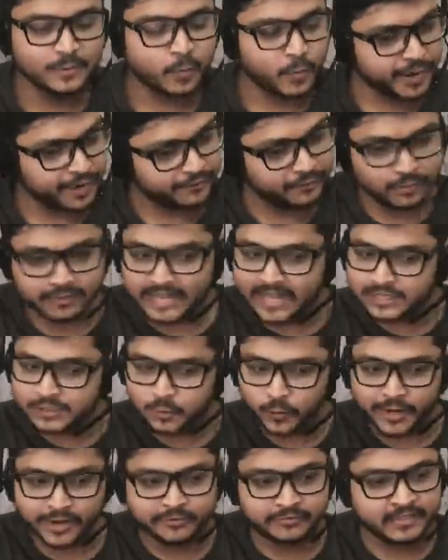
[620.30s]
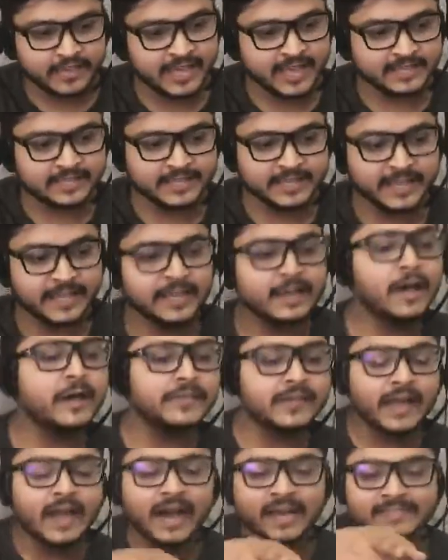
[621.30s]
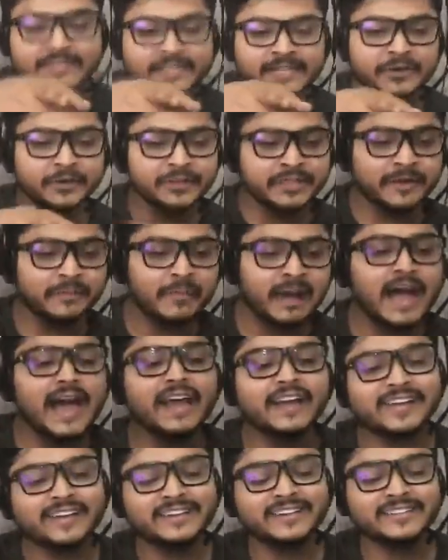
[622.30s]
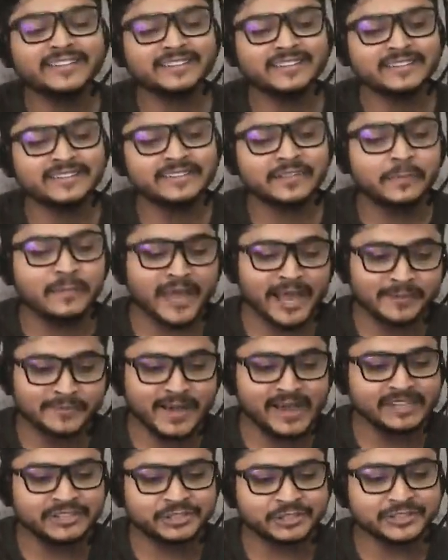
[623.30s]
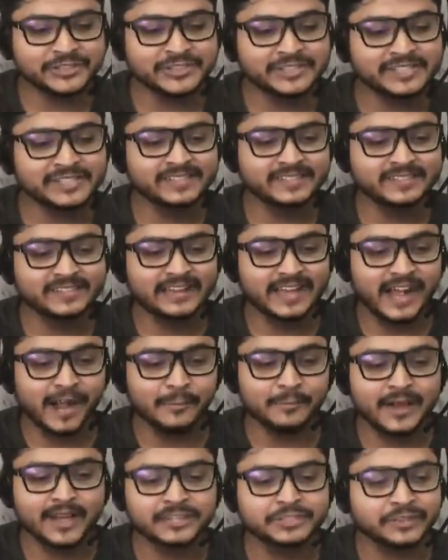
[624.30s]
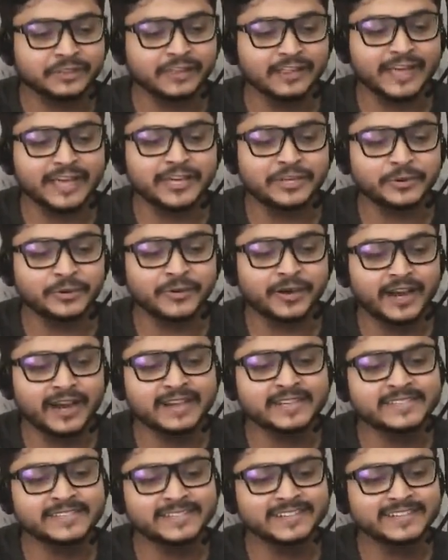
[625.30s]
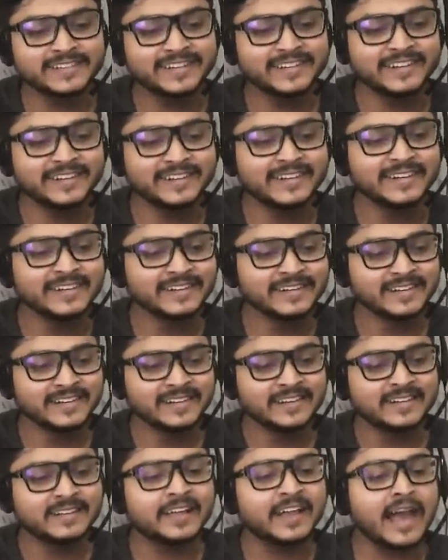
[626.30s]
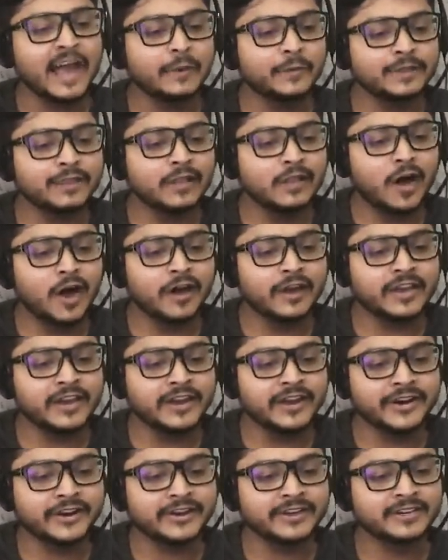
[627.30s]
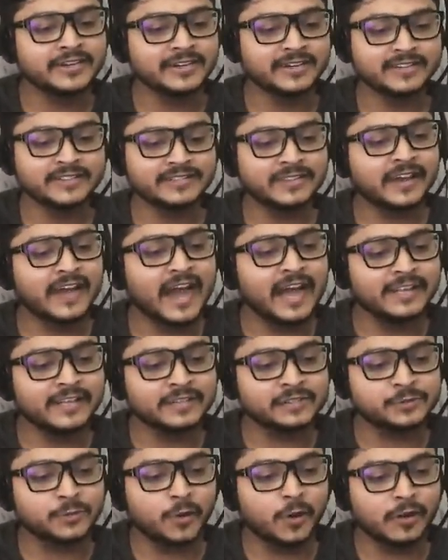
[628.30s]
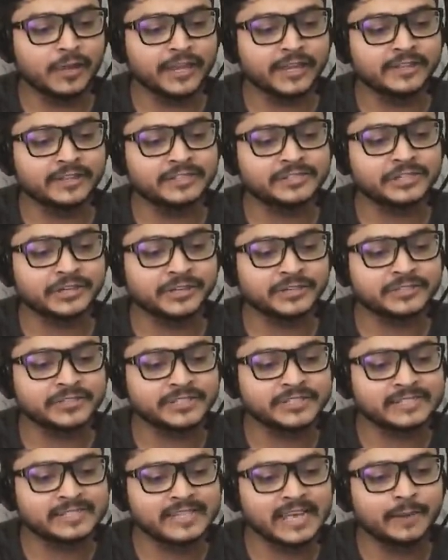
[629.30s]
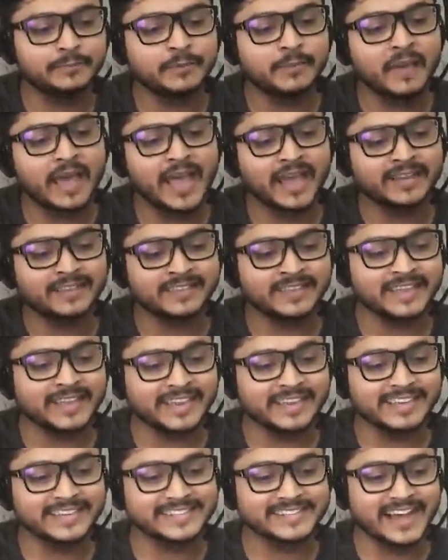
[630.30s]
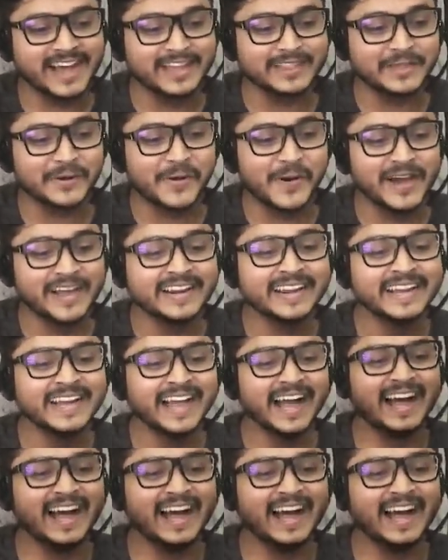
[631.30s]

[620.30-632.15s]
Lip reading: Wonderful. That's one of the idea. Now the guy sitting on the backbenchers. I'm actually like you guys. The guy with the long hair, the guy that's rolling in the chair just stepped back thinking he's not the one.